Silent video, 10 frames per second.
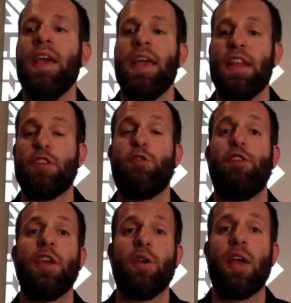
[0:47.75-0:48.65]
and its
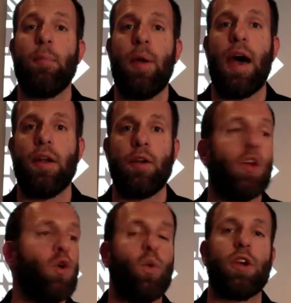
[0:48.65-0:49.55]
figure eight pattern
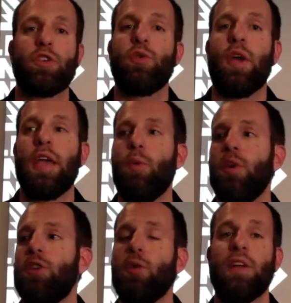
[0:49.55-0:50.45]
works great
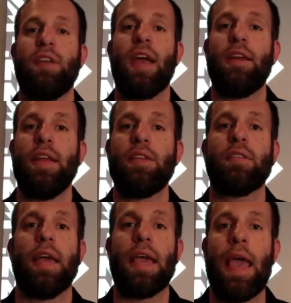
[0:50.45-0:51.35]
when doing techniques
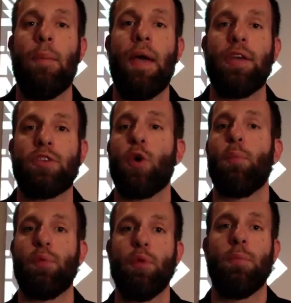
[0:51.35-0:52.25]
like MS or
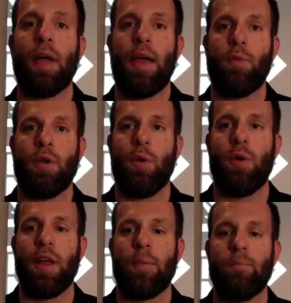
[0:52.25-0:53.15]
Blumlein
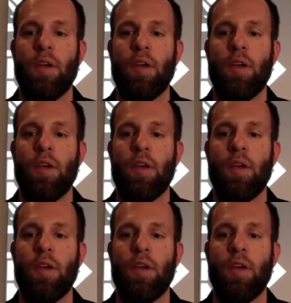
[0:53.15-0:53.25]
recording.